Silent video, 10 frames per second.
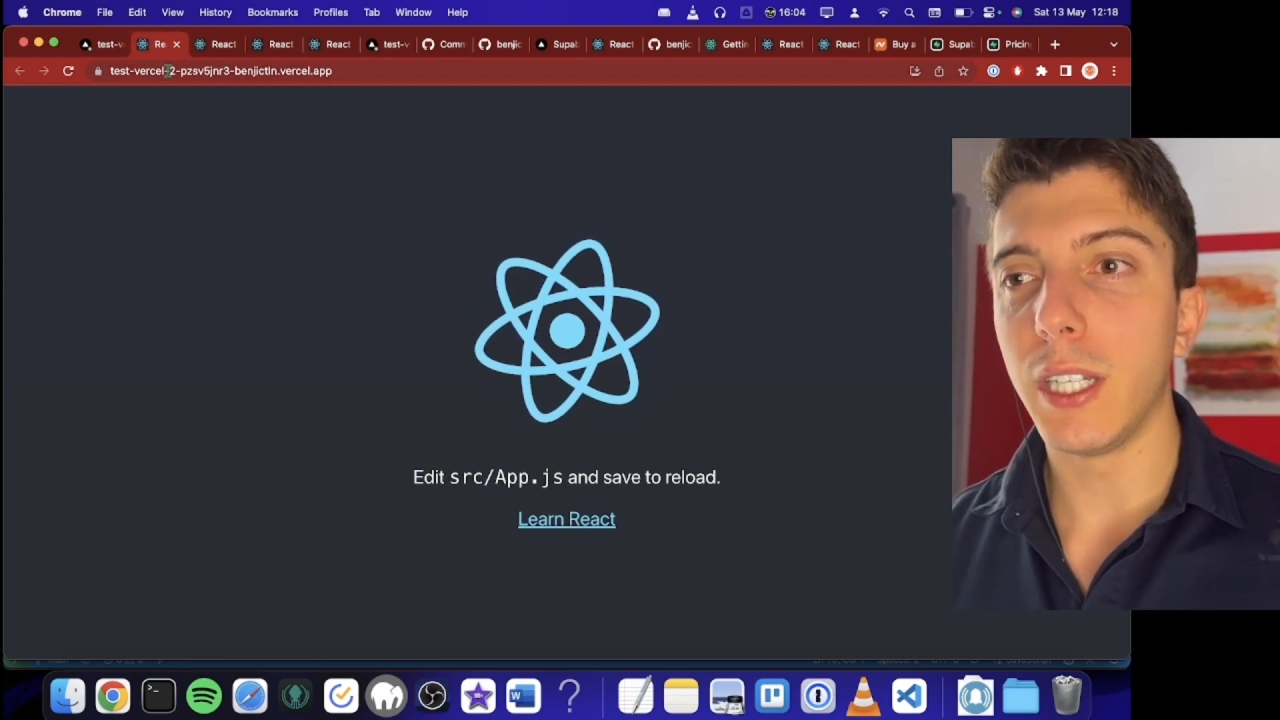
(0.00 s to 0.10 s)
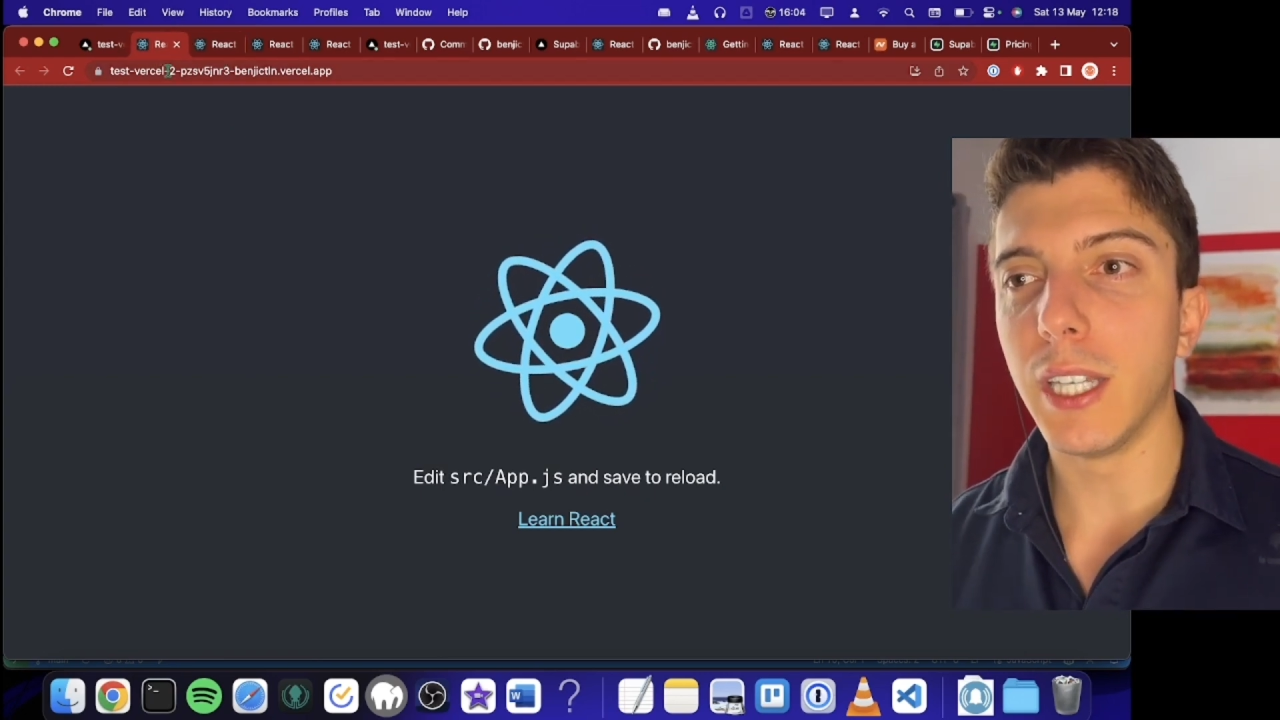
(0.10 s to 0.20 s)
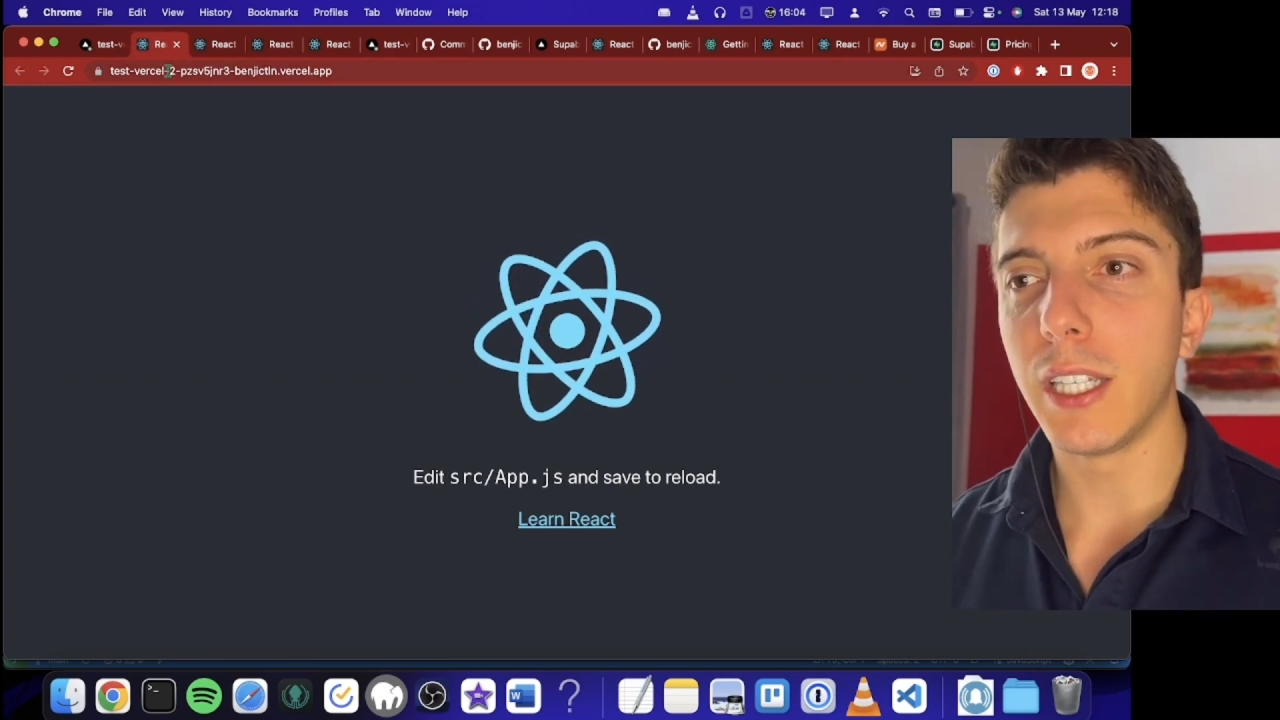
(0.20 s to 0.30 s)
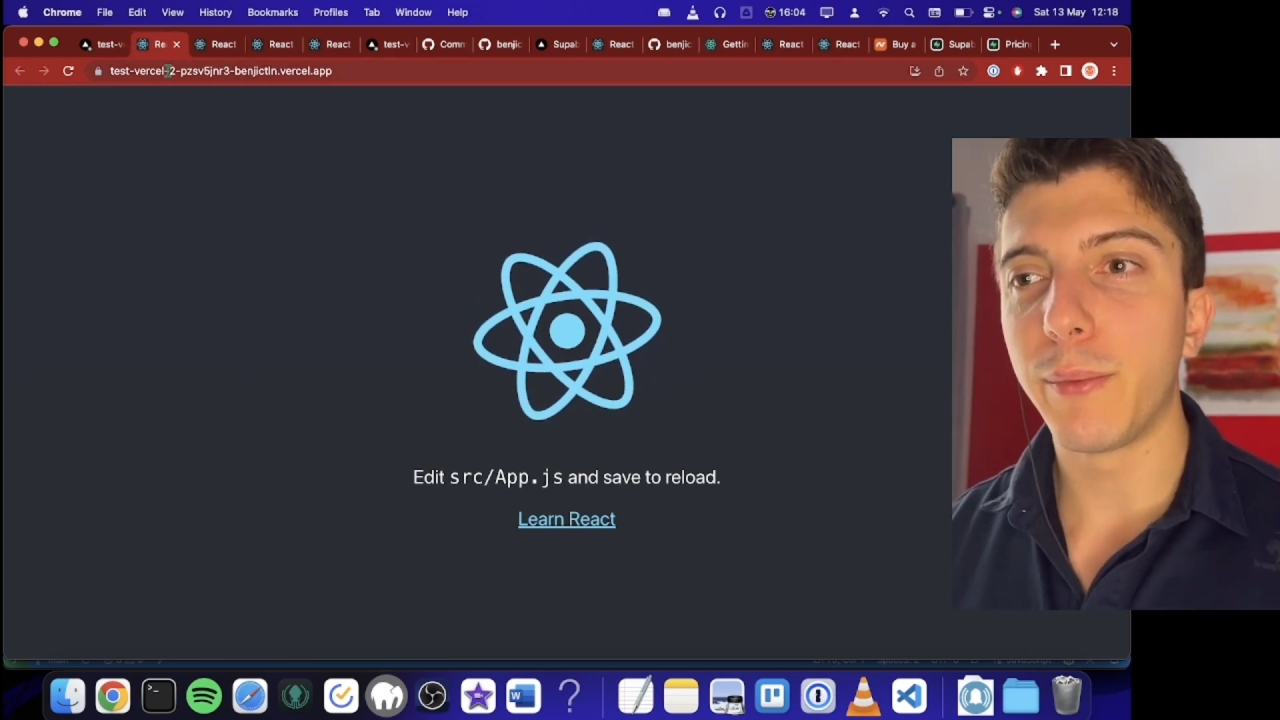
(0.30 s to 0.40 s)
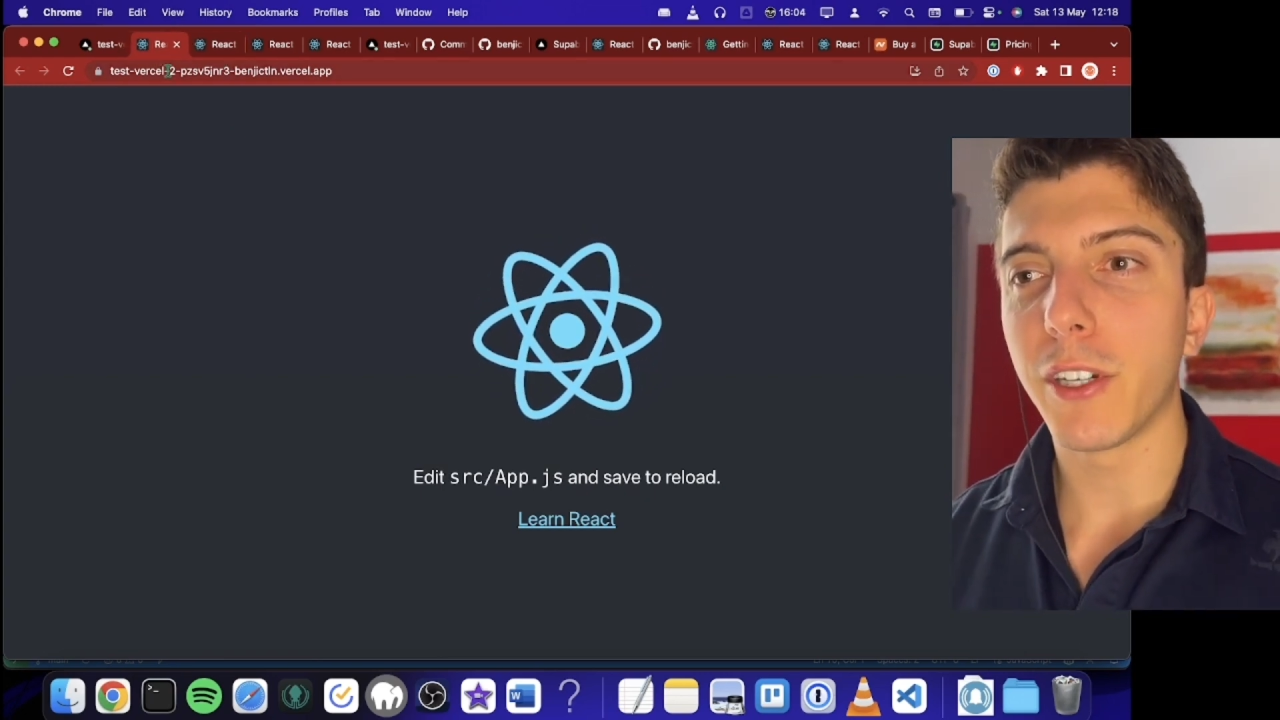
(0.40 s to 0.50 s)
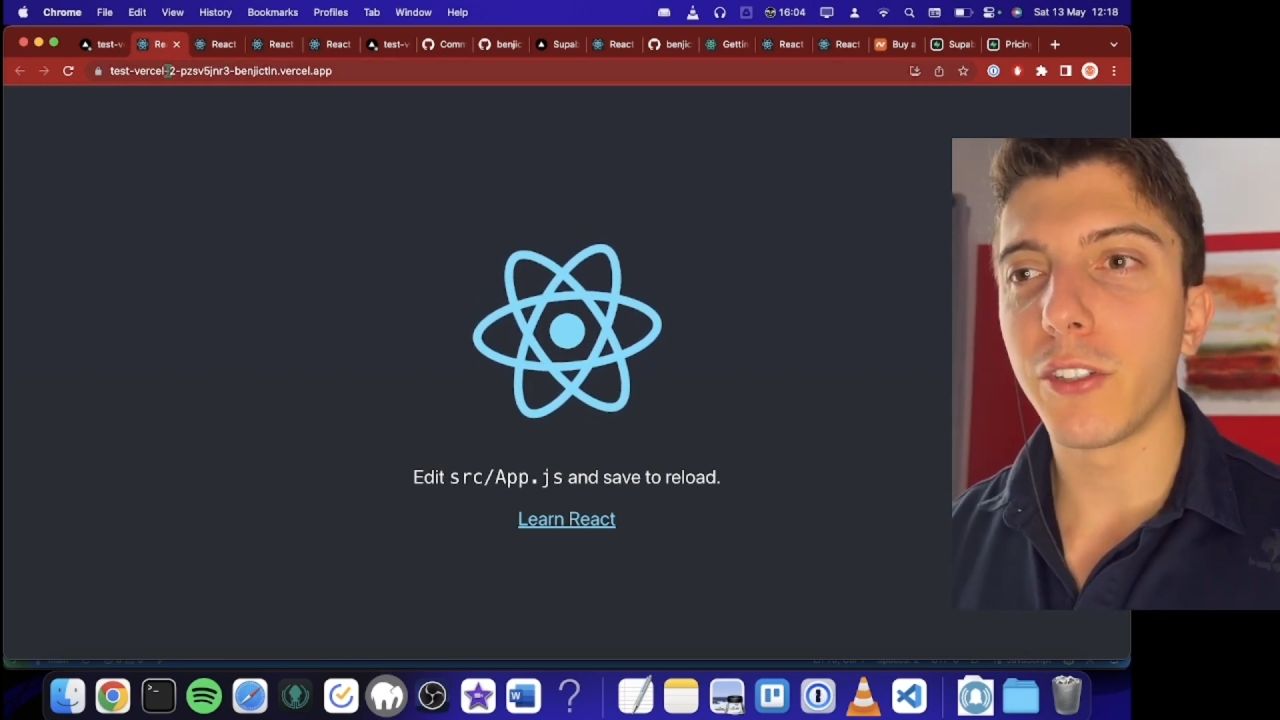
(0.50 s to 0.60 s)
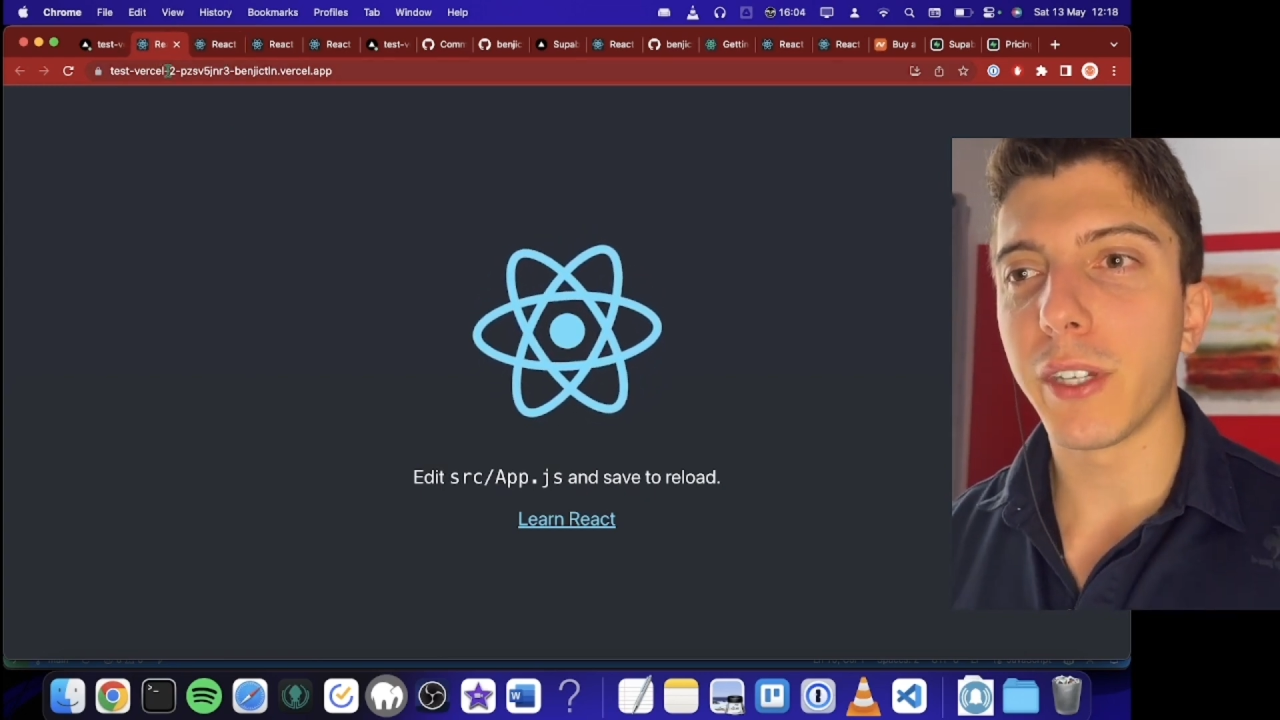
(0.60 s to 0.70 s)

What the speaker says: nice because you